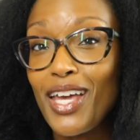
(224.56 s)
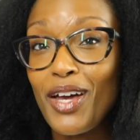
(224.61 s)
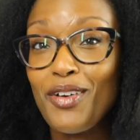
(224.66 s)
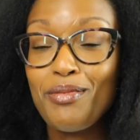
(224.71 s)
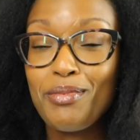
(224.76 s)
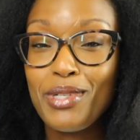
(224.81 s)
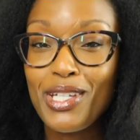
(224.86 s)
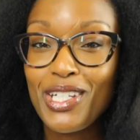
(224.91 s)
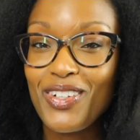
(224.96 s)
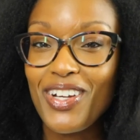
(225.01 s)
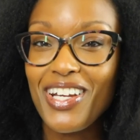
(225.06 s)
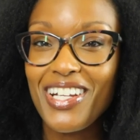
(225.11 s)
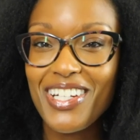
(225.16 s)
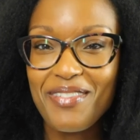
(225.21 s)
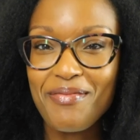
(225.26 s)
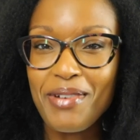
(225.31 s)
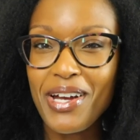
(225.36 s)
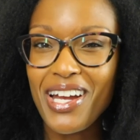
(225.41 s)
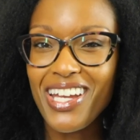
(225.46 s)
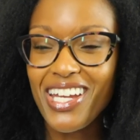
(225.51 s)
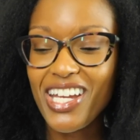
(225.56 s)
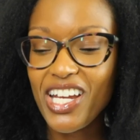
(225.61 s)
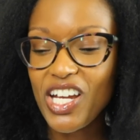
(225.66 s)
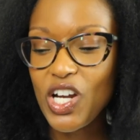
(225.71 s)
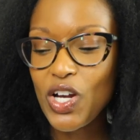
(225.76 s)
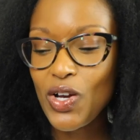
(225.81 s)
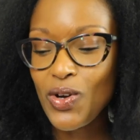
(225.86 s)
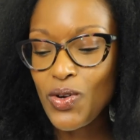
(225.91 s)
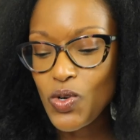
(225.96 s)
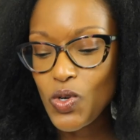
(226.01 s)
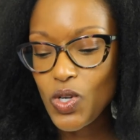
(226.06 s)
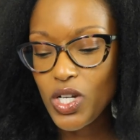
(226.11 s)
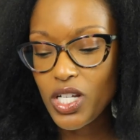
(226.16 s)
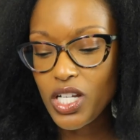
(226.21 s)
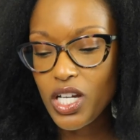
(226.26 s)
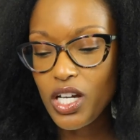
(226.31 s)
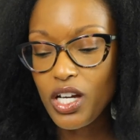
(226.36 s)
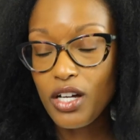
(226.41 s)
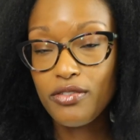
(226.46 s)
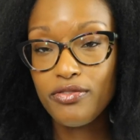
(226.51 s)
I will be straightening my hair
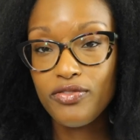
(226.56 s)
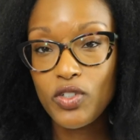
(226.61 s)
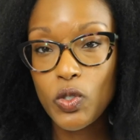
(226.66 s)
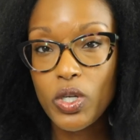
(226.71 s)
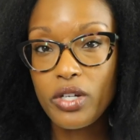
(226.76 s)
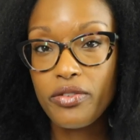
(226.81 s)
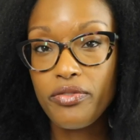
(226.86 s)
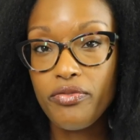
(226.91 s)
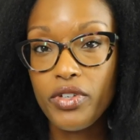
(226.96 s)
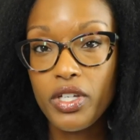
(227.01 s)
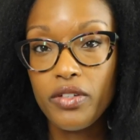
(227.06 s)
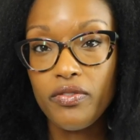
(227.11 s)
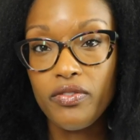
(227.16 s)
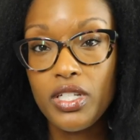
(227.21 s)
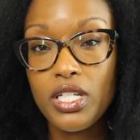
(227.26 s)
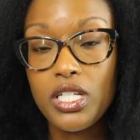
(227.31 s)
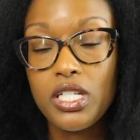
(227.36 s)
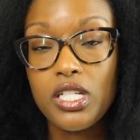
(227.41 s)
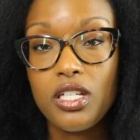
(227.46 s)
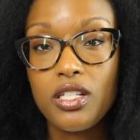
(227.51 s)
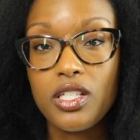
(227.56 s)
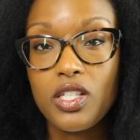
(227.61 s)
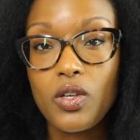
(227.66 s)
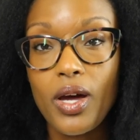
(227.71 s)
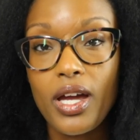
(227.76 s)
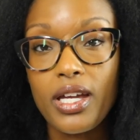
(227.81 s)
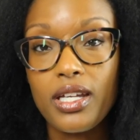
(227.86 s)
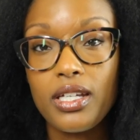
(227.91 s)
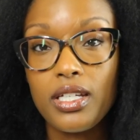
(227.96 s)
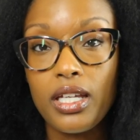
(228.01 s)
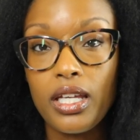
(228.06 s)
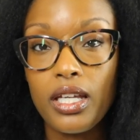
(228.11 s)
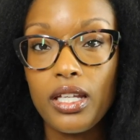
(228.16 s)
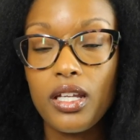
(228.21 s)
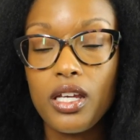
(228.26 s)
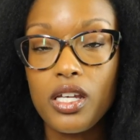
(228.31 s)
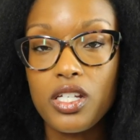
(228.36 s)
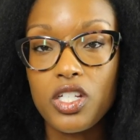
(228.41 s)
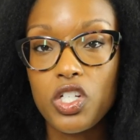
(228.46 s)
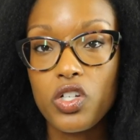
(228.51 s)
on 450 just so I can get
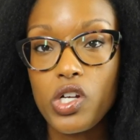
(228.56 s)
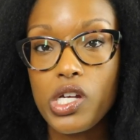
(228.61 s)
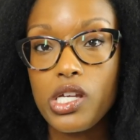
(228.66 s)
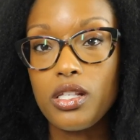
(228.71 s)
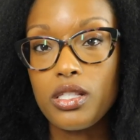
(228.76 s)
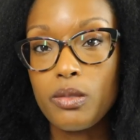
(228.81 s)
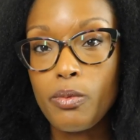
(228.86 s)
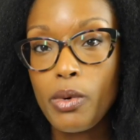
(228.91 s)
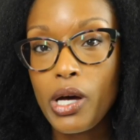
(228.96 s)
it as straight as